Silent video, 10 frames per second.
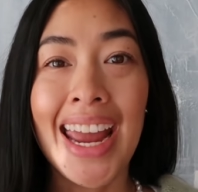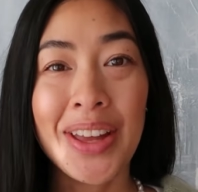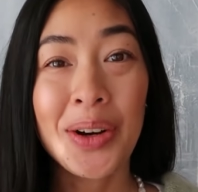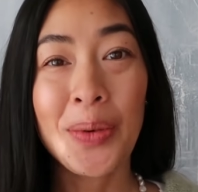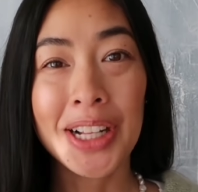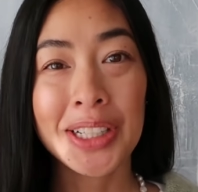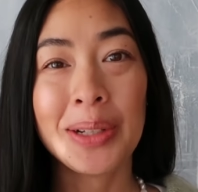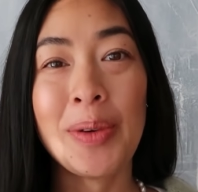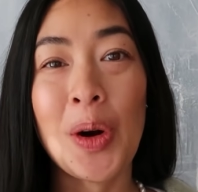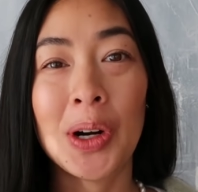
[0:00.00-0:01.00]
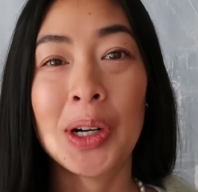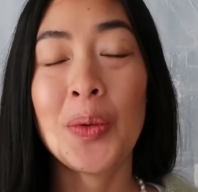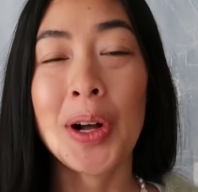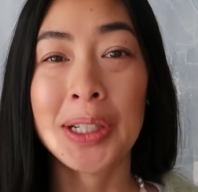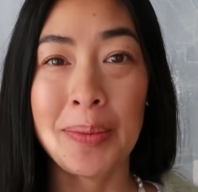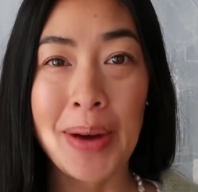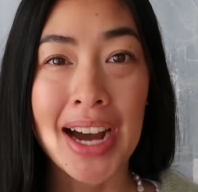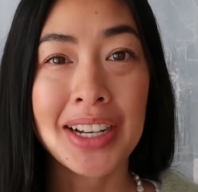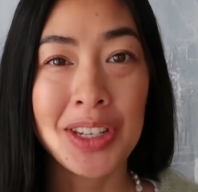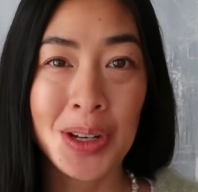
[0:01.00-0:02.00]
Hey there, welcome
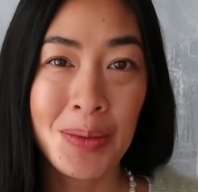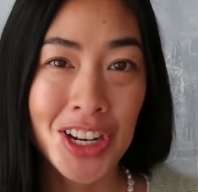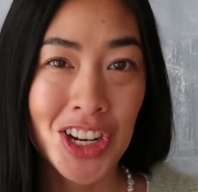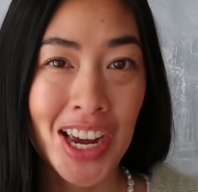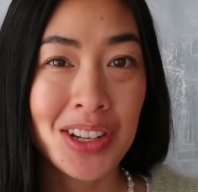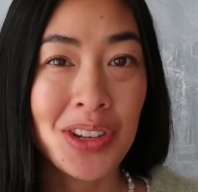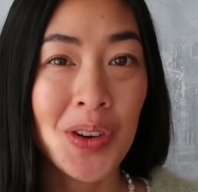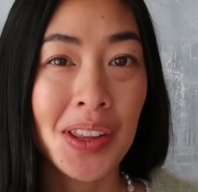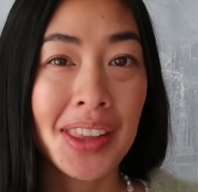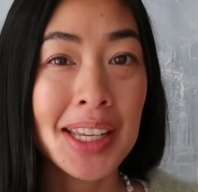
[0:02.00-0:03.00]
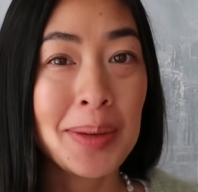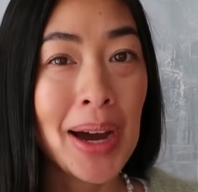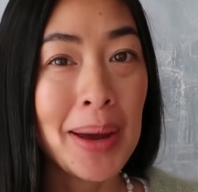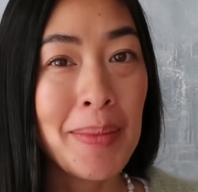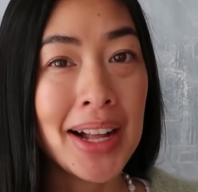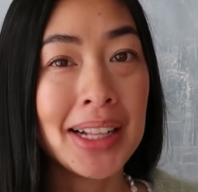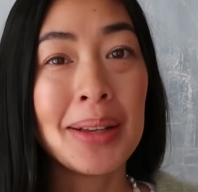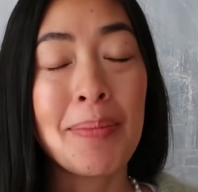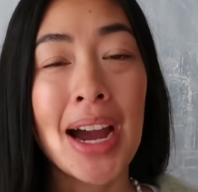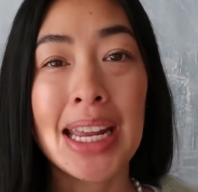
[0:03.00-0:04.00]
back to my channel, String Things by
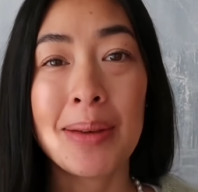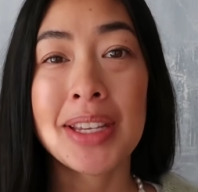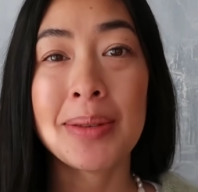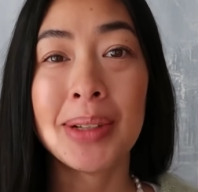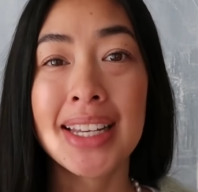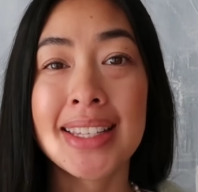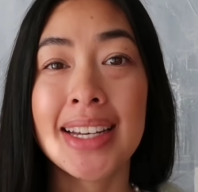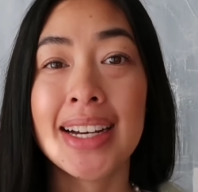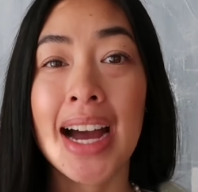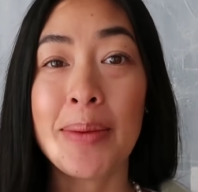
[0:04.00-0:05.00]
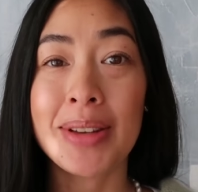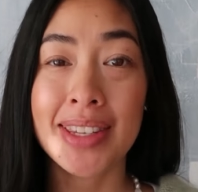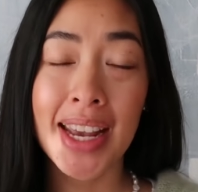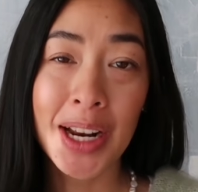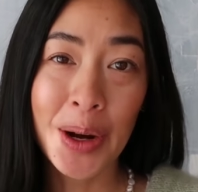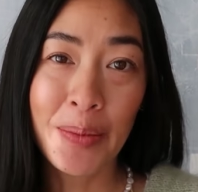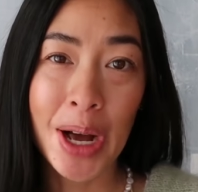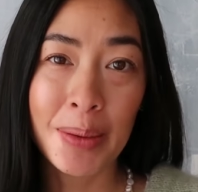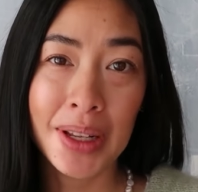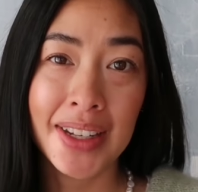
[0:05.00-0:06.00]
Mel. My name is Melissa. I'm a stay-at-home
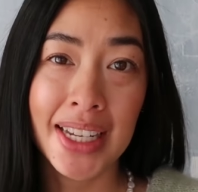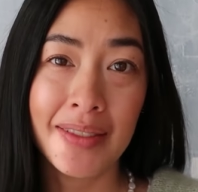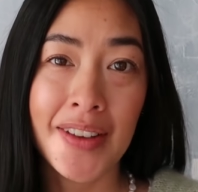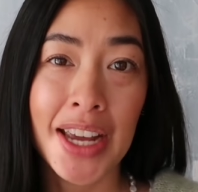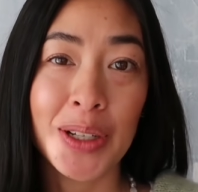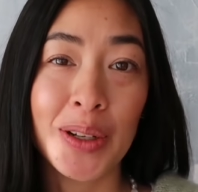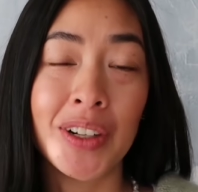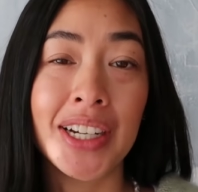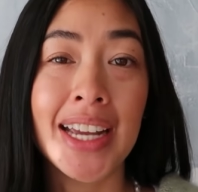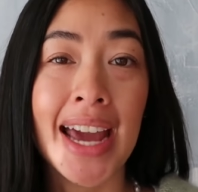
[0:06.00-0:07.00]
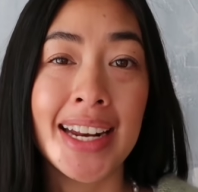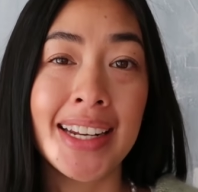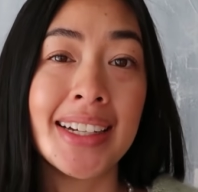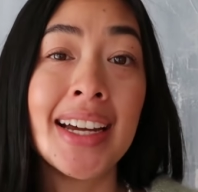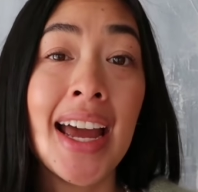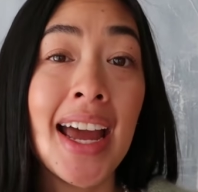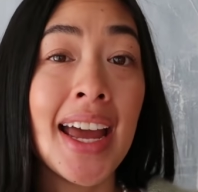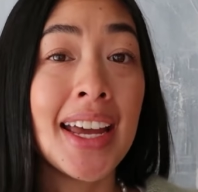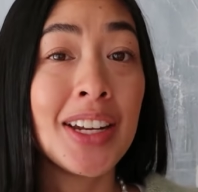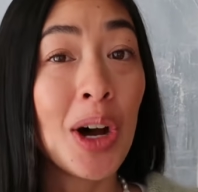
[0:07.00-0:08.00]
mom living in Vancouver, Canada,
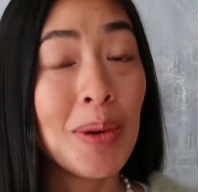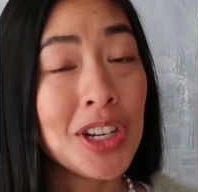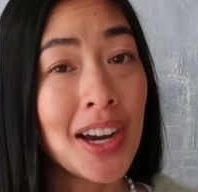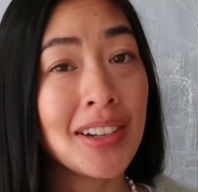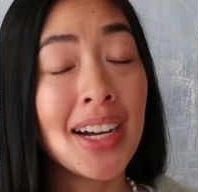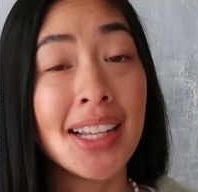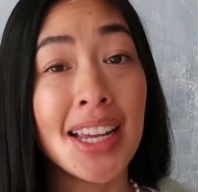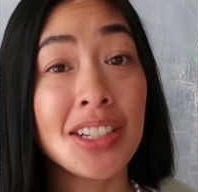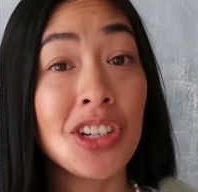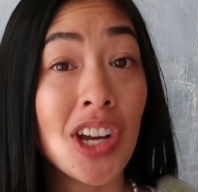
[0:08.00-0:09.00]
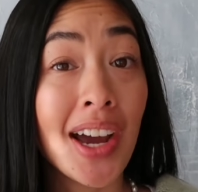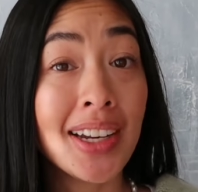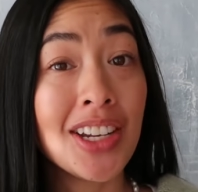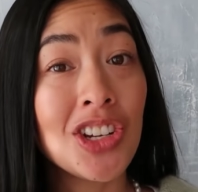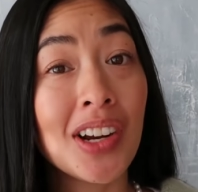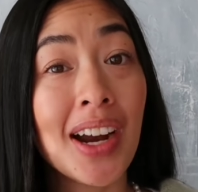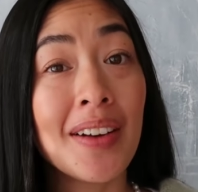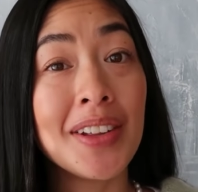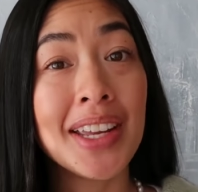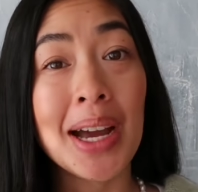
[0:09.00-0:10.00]
and on my channel I like to chat and share
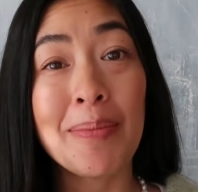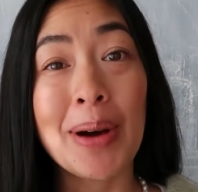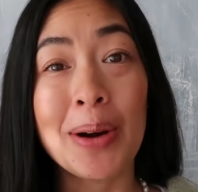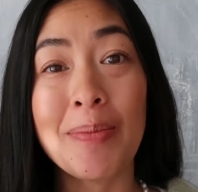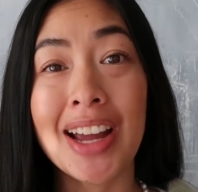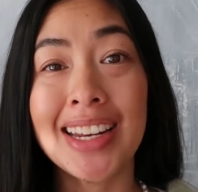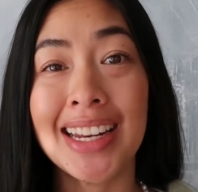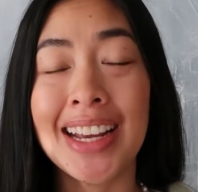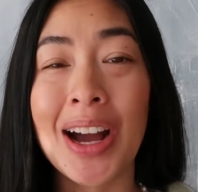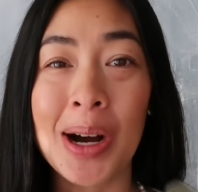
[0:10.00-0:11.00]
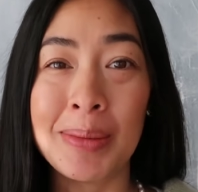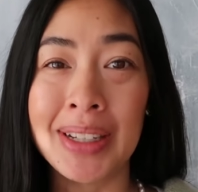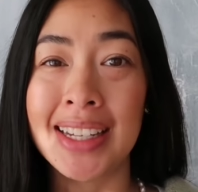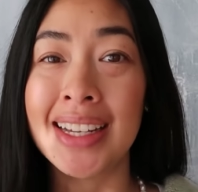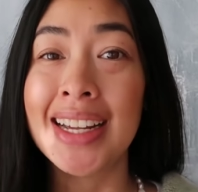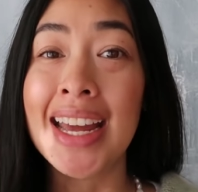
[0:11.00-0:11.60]
everything about my knitting hobby.